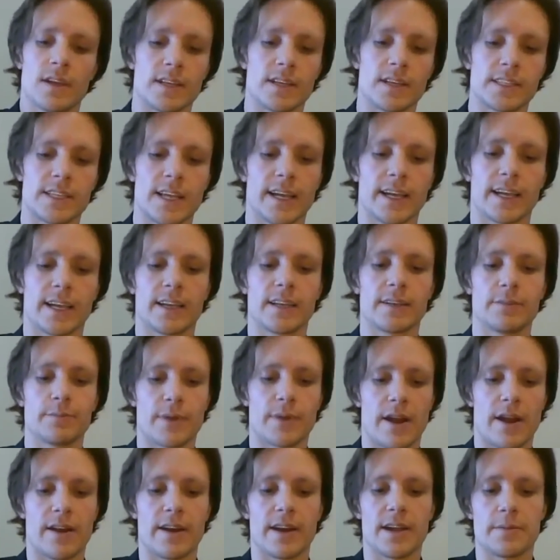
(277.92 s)
A second
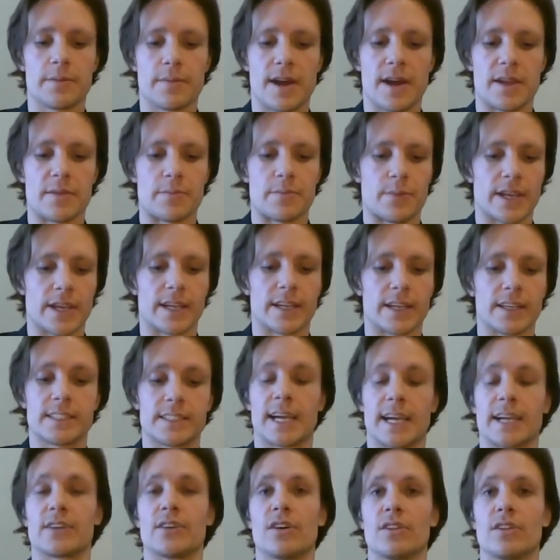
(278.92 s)
barrier might be
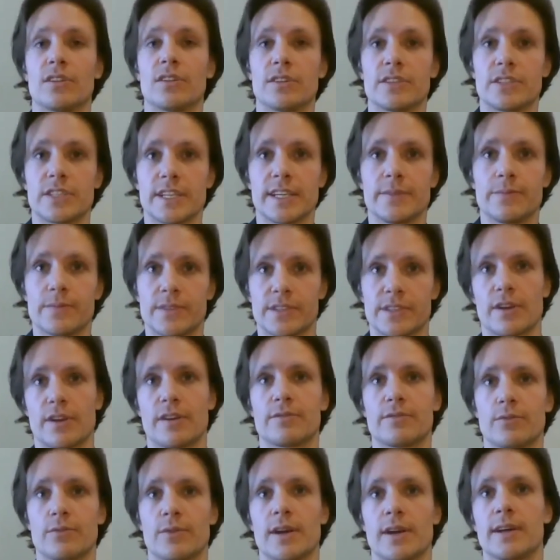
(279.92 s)
technology. So
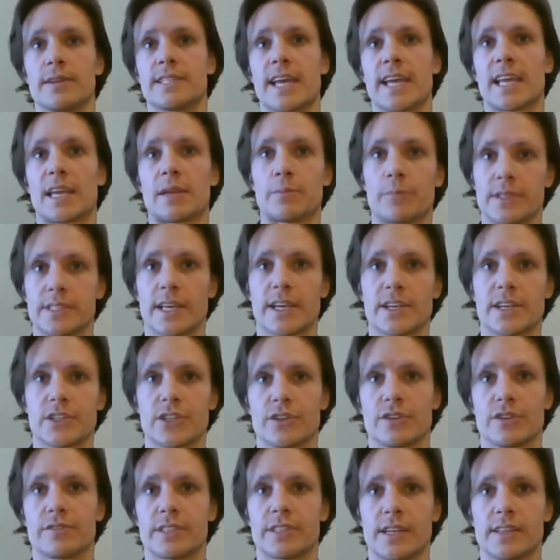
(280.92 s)
if we're taking
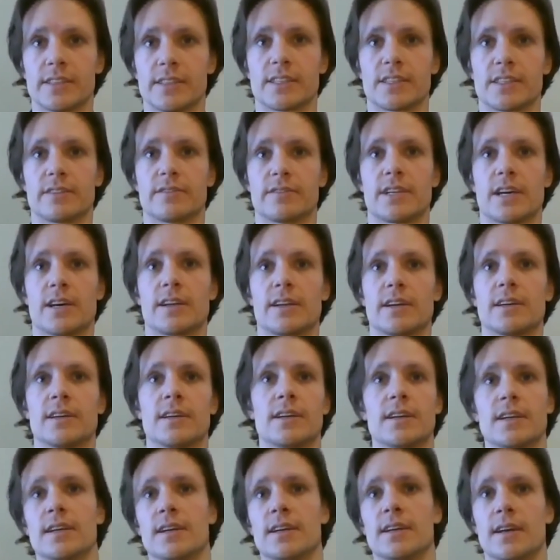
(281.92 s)
possession of sensitive data,
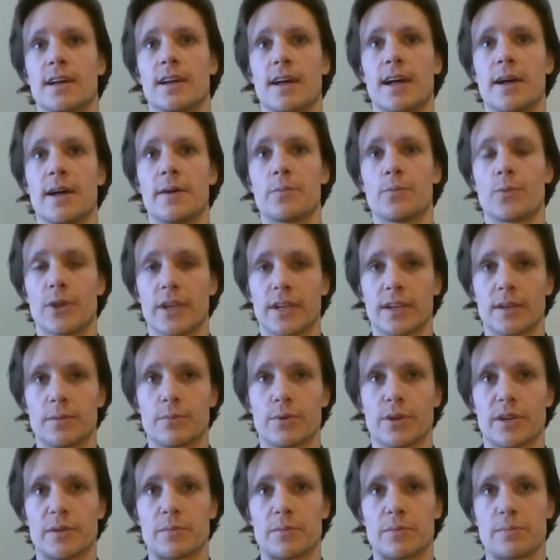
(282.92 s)
we can
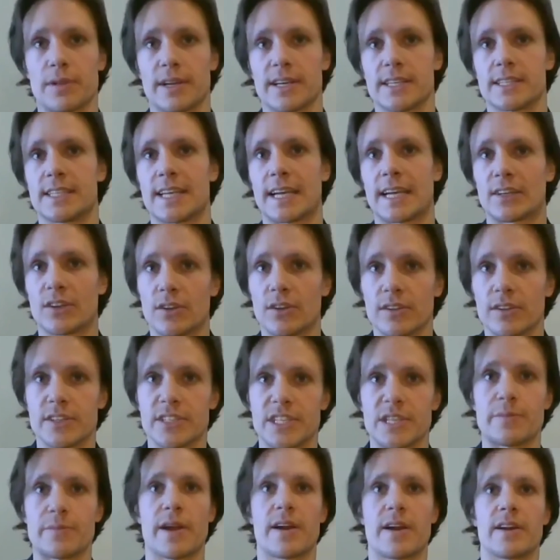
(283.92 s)
put in place
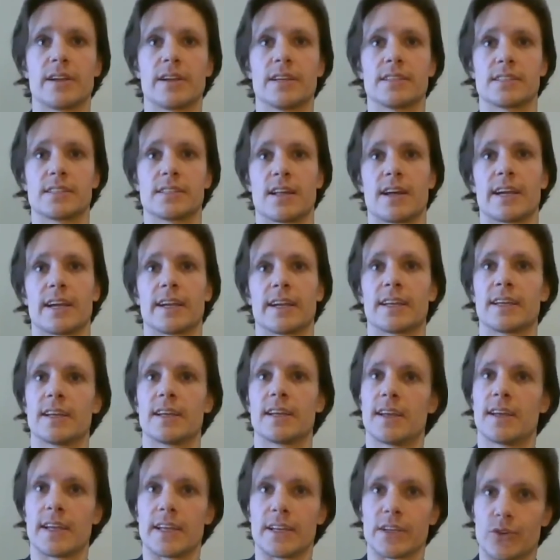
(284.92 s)
technology barriers like
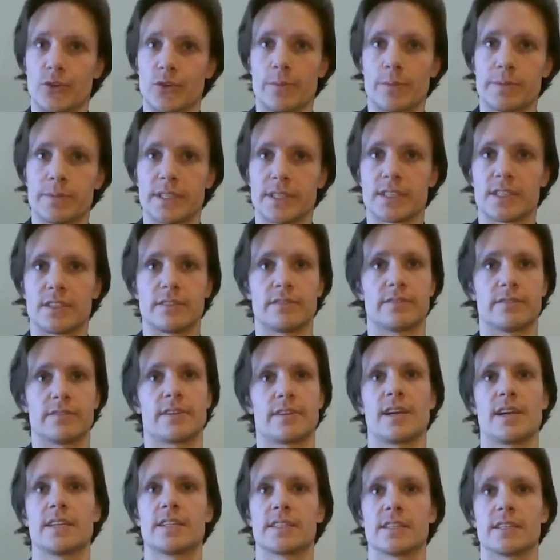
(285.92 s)
encrypted
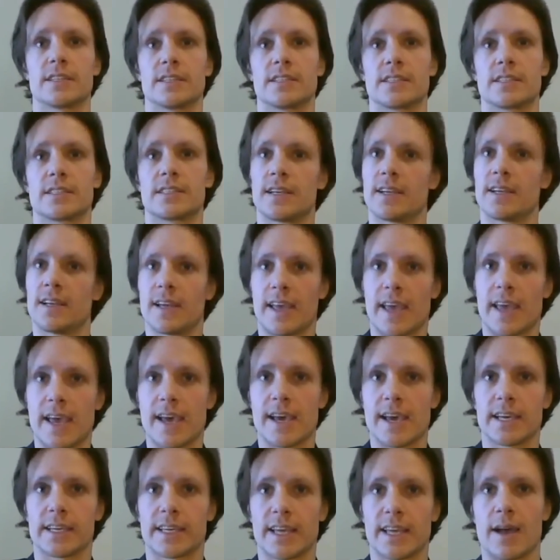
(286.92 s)
devices,
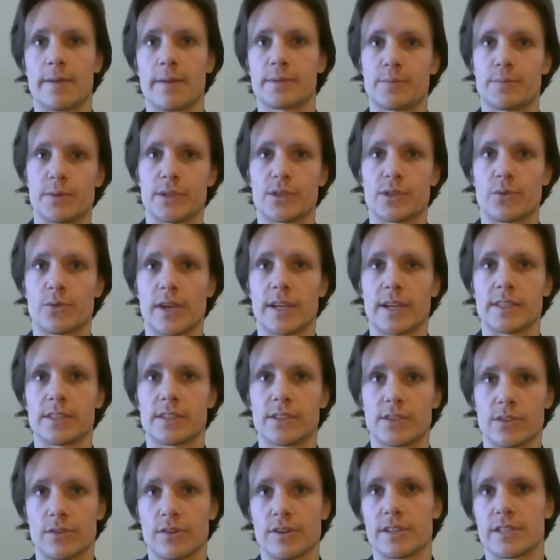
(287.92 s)
air gaps between
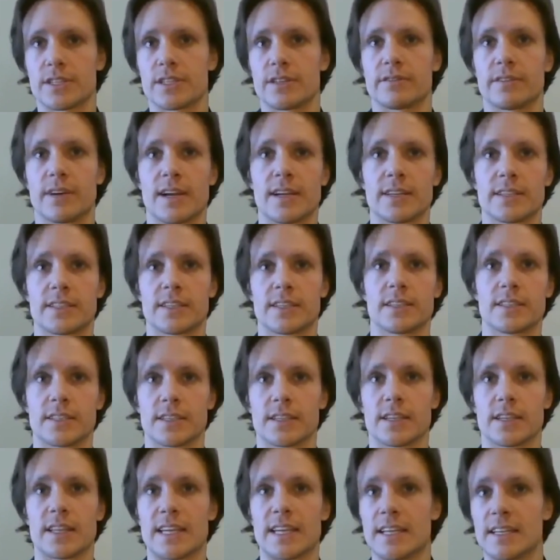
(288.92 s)
storage devices
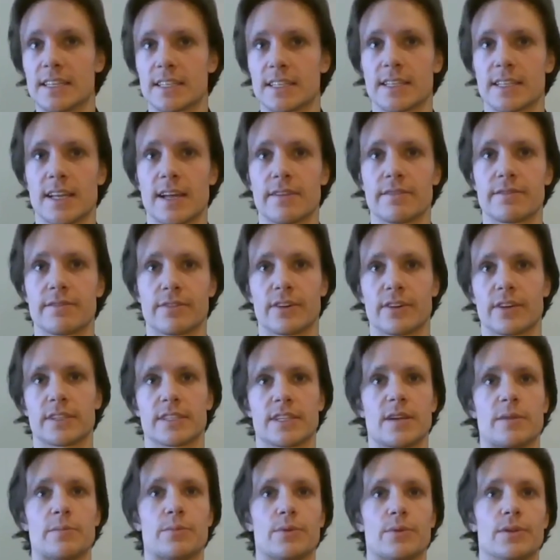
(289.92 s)
and the internet, for
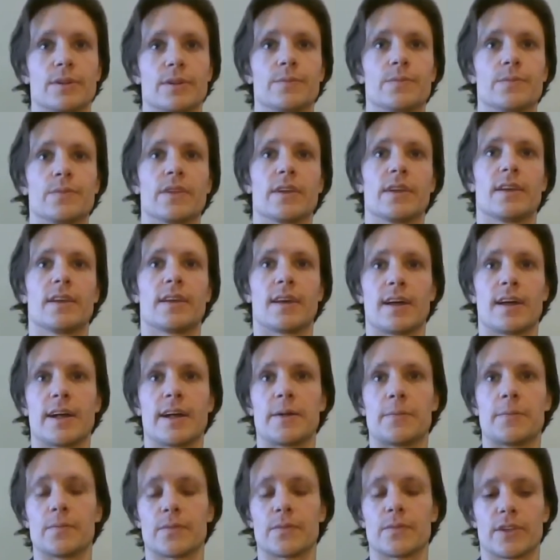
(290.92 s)
example,
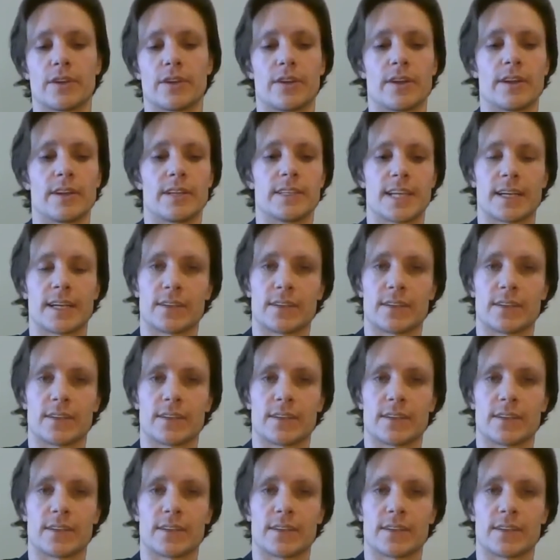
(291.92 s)
and so